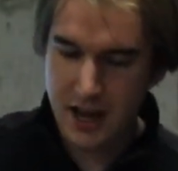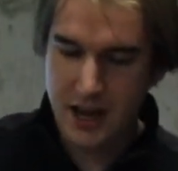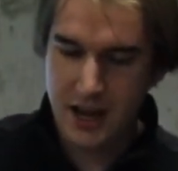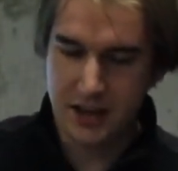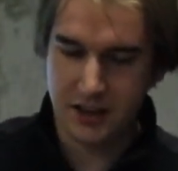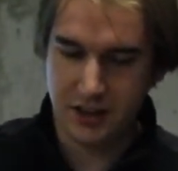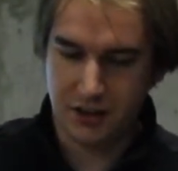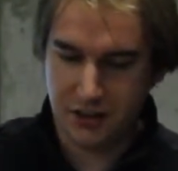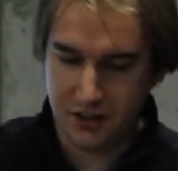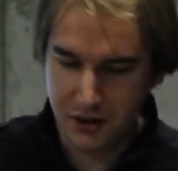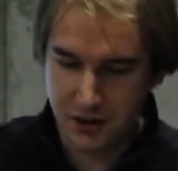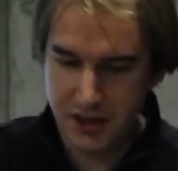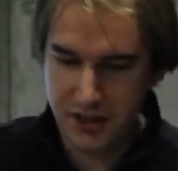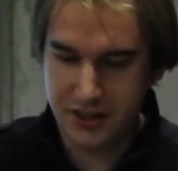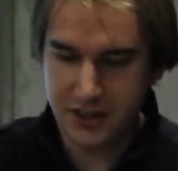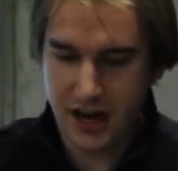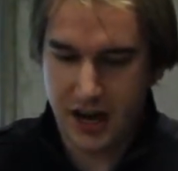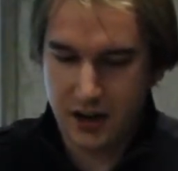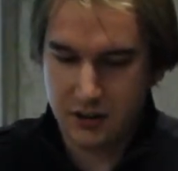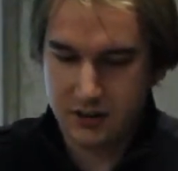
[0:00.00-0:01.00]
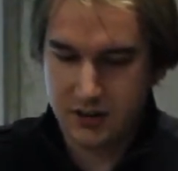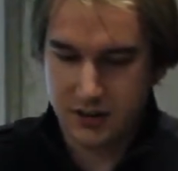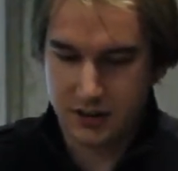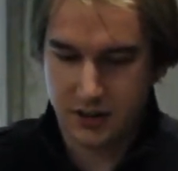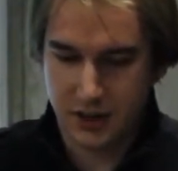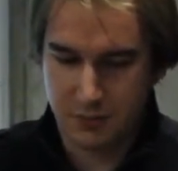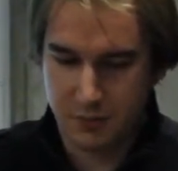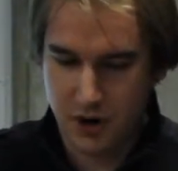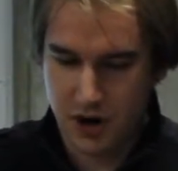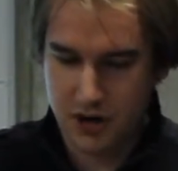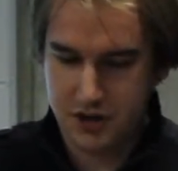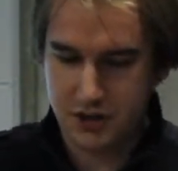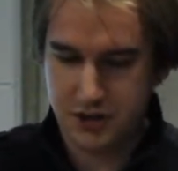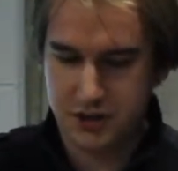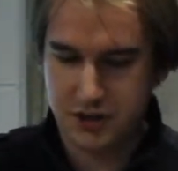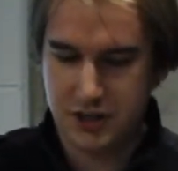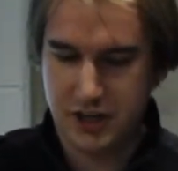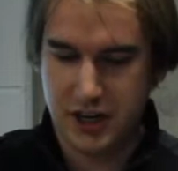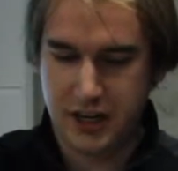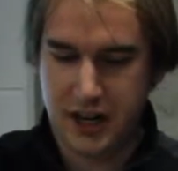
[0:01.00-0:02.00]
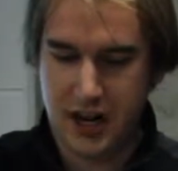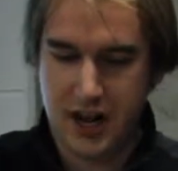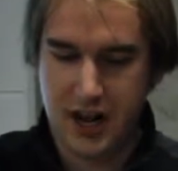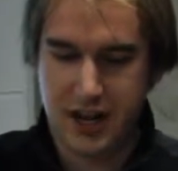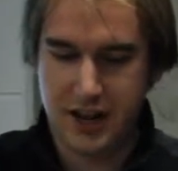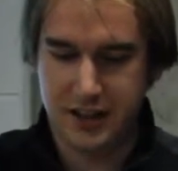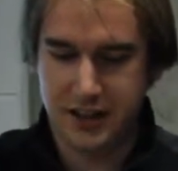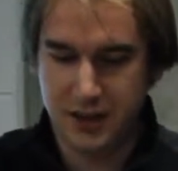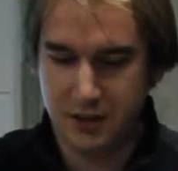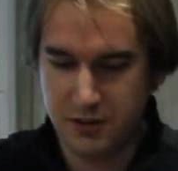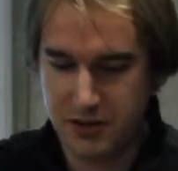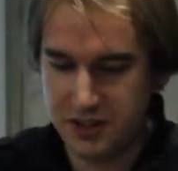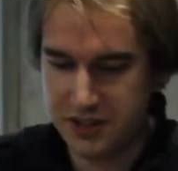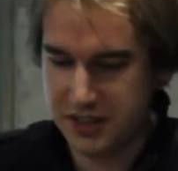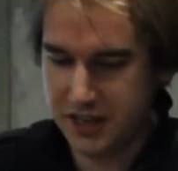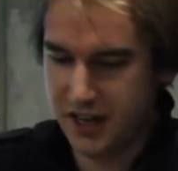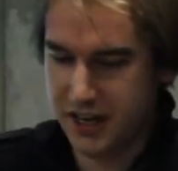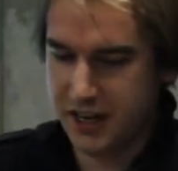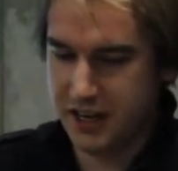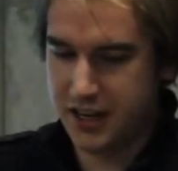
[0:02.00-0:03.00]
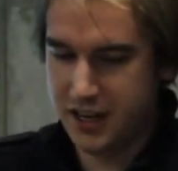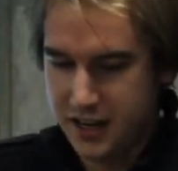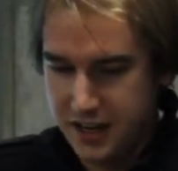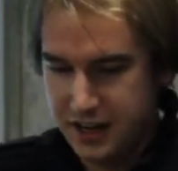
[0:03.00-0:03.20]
And like 30,000 like marched in Shanghai, and they were just like,